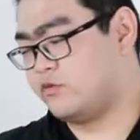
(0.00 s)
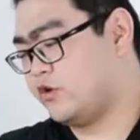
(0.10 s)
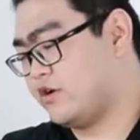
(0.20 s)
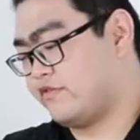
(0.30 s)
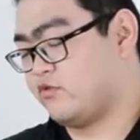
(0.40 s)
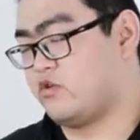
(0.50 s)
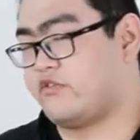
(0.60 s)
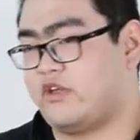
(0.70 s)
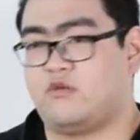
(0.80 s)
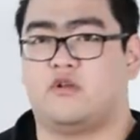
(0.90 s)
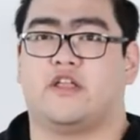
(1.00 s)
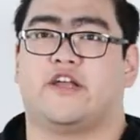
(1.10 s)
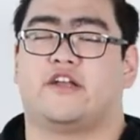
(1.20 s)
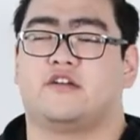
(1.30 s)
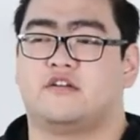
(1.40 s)
we don't have to worry it will
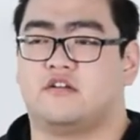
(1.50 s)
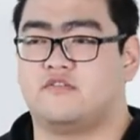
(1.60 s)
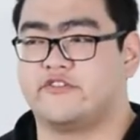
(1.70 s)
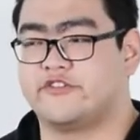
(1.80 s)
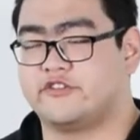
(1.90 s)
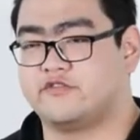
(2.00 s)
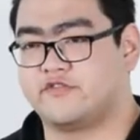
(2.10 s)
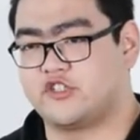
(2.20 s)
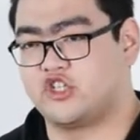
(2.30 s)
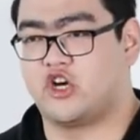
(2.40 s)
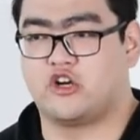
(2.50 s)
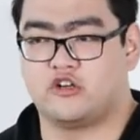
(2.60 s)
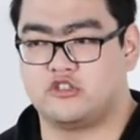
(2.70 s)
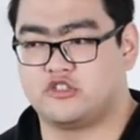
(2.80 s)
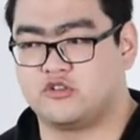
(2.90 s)
like
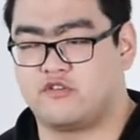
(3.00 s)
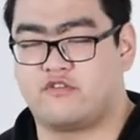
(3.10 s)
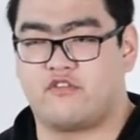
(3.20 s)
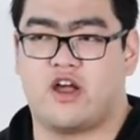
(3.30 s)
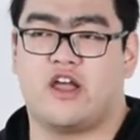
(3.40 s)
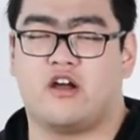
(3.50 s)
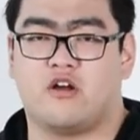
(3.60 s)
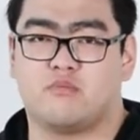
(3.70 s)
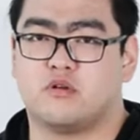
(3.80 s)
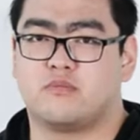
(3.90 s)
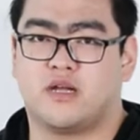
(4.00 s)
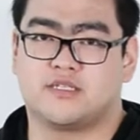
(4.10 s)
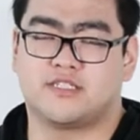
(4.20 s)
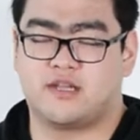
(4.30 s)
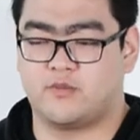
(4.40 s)
overcharge or fry our
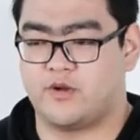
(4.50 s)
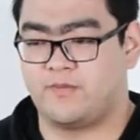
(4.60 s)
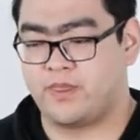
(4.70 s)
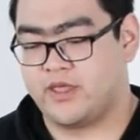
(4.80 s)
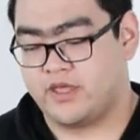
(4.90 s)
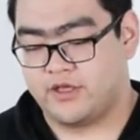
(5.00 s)
Birdbox camera.